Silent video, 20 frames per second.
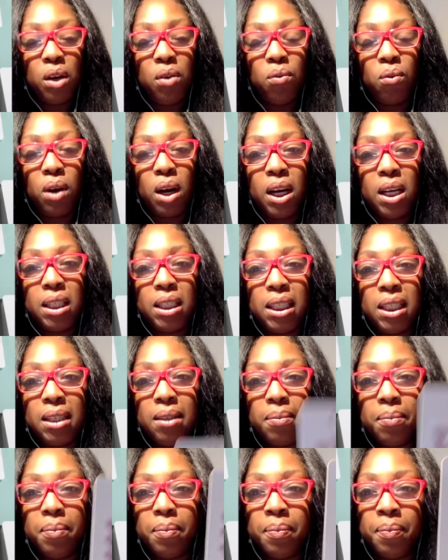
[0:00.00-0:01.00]
and
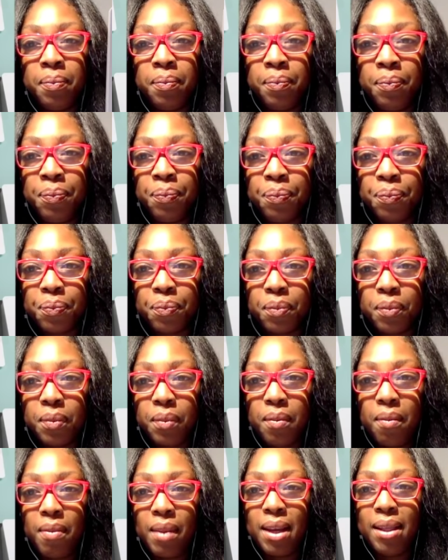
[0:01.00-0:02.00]
Rising.
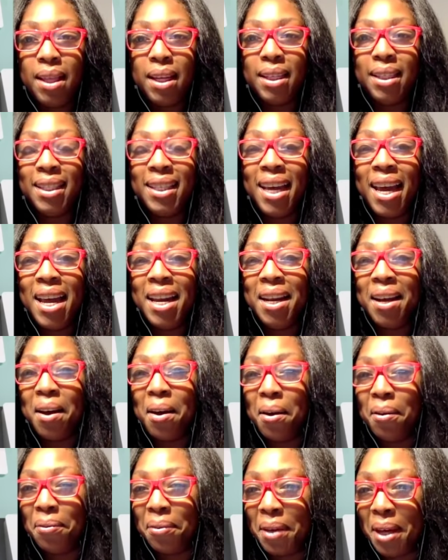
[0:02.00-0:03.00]
The Ten
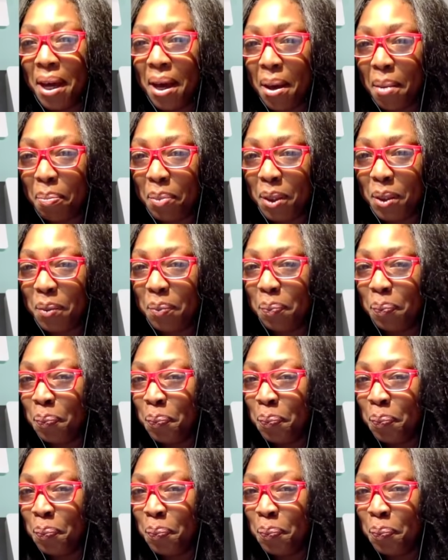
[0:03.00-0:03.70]
of Cups.